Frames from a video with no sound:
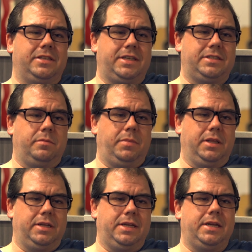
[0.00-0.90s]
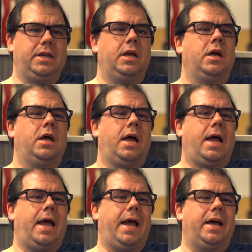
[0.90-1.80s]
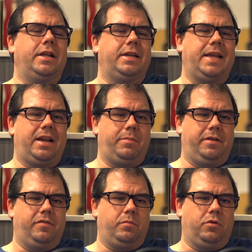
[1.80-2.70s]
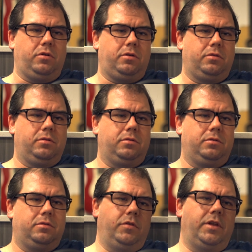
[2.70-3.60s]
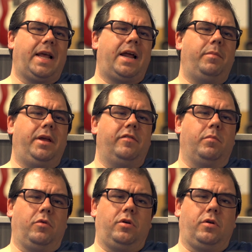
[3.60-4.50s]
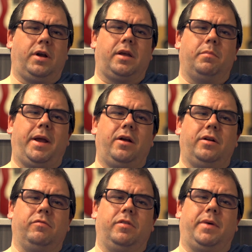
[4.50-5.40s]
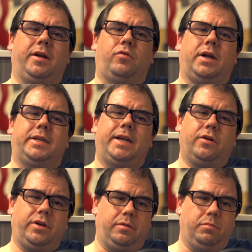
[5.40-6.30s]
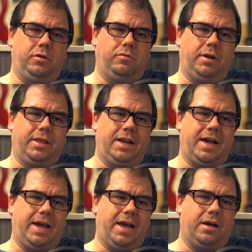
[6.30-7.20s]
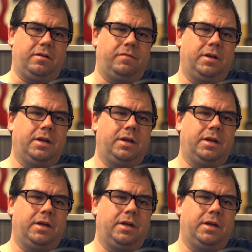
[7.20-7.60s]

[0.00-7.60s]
and Sensibility, and Anatomy of a Murder. With Anatomy of a Murder, I compared it with my Criterion Blu-ray that I have,